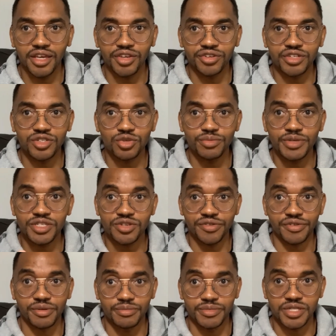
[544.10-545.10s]
order to be
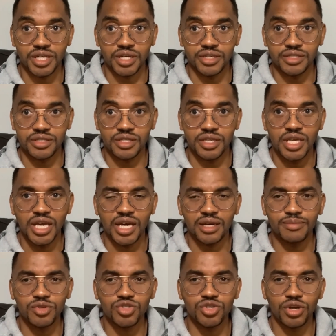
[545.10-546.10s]
circumcised. And I'm
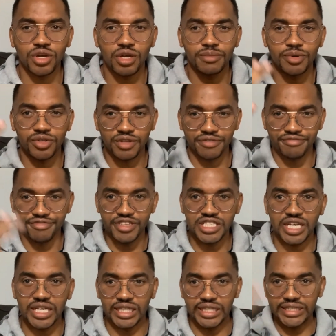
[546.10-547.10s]
not talking about the
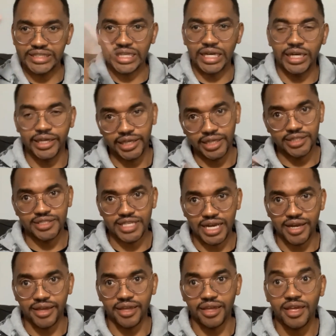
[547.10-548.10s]
physically dying and
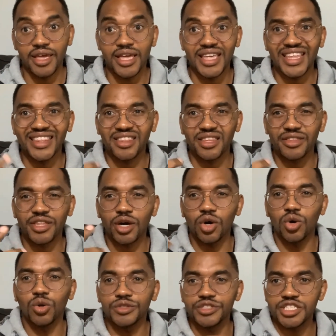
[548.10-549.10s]
dying. The
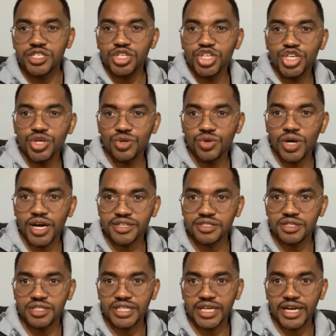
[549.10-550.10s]
old you has
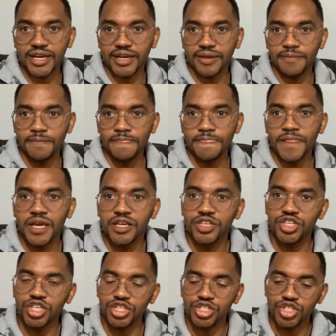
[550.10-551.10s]
to die.
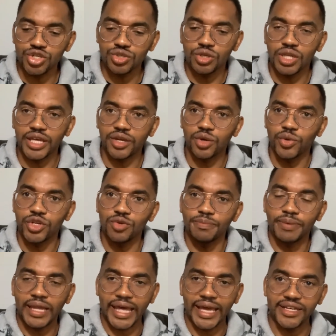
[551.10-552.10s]
Do you know like when you
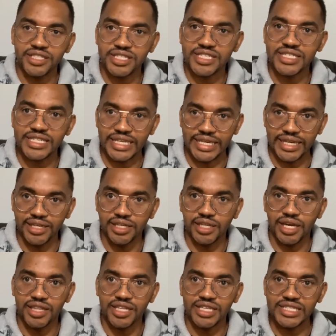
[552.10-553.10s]
plant a seed
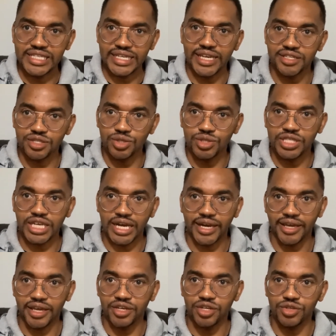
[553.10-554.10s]
and the seed has to die
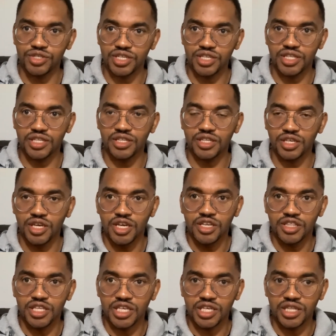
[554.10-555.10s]
and you see the, the,
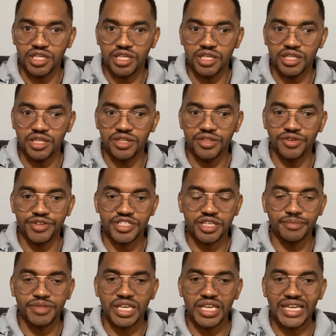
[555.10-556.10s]
the, the there is
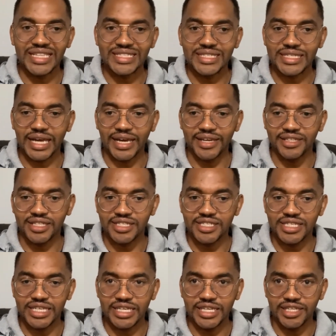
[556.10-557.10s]
something inside the
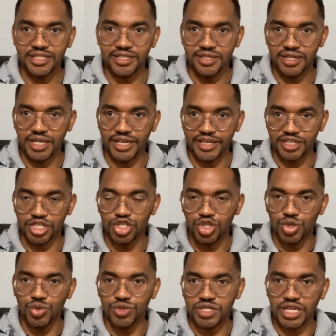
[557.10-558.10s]
seed, like the
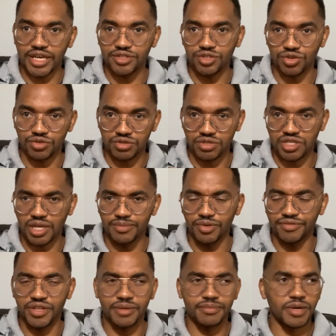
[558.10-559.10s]
two sides or some of
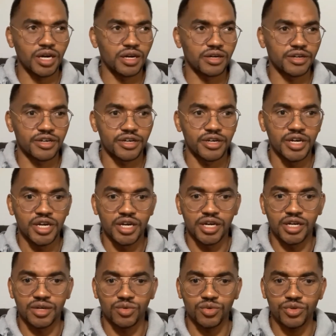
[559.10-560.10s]
them are, uh,
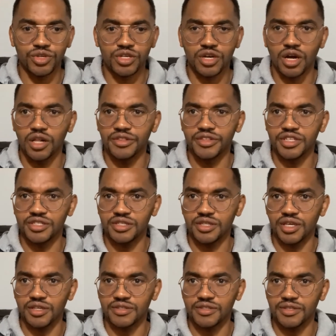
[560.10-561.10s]
what do you call these
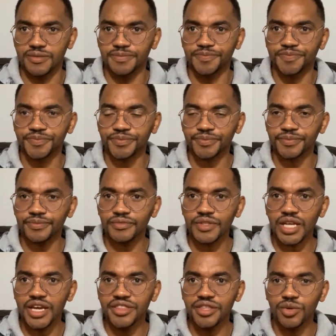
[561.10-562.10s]
things?
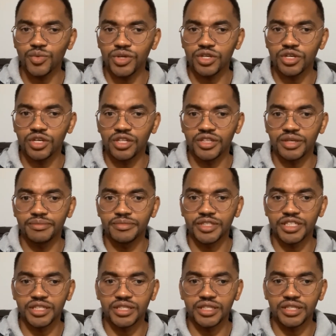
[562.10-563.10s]
I think we call them
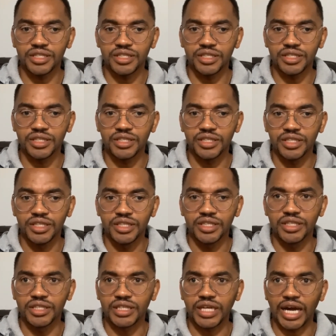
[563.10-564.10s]
the,
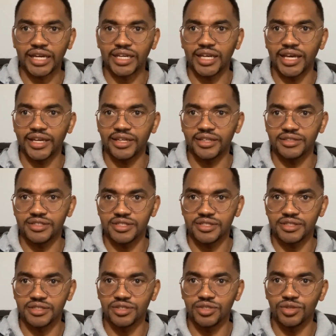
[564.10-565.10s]
cotyledons.
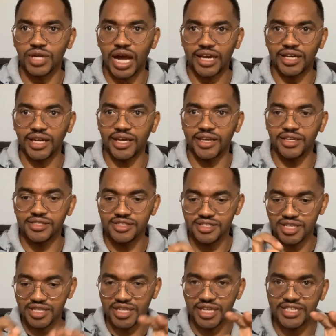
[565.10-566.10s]
You know cotyledons,
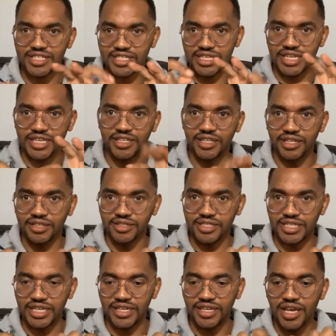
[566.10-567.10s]
that, that seed, little
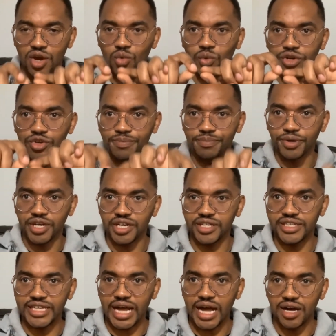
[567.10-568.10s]
seed, when you put it
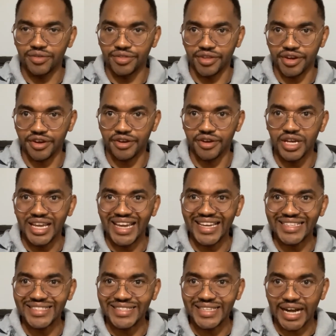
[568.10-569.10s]
down there,
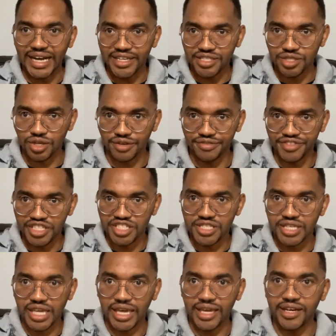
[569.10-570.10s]
it dies off, the
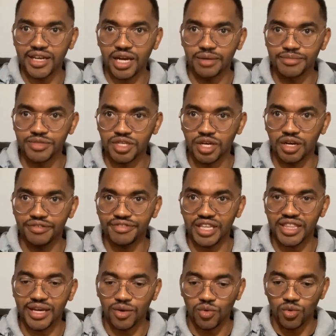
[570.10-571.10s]
skin comes off, and
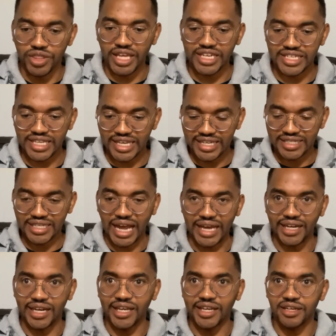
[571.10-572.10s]
that that, that
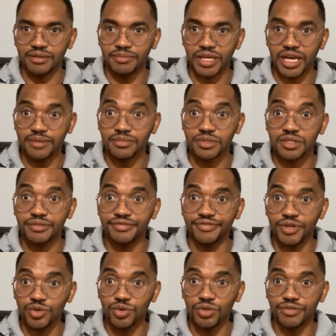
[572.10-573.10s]
cotyledon becomes
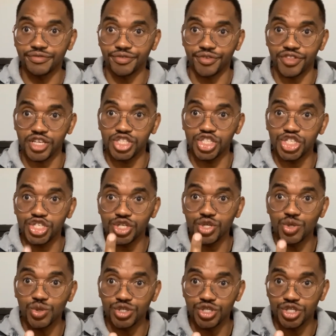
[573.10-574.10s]
food for the sh
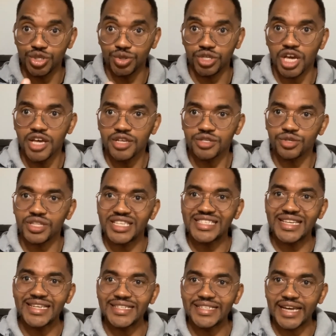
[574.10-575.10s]
new shoot. So the
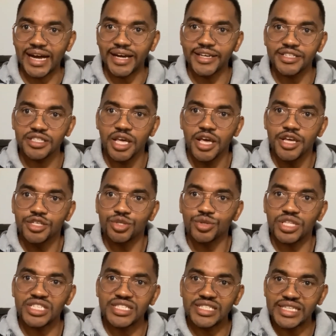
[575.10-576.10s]
seed dies, so the
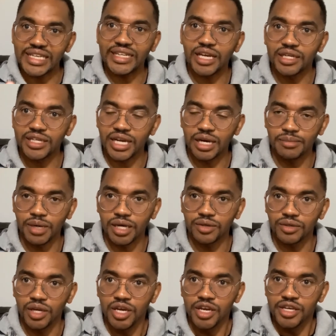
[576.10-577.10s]
seed can come up.
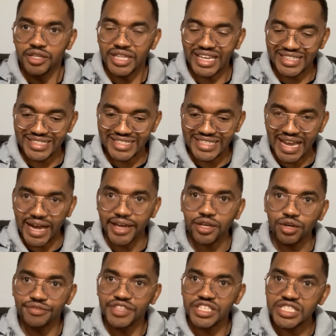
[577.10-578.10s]
That dying
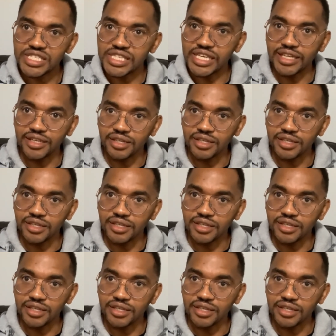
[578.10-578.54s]
of the seed,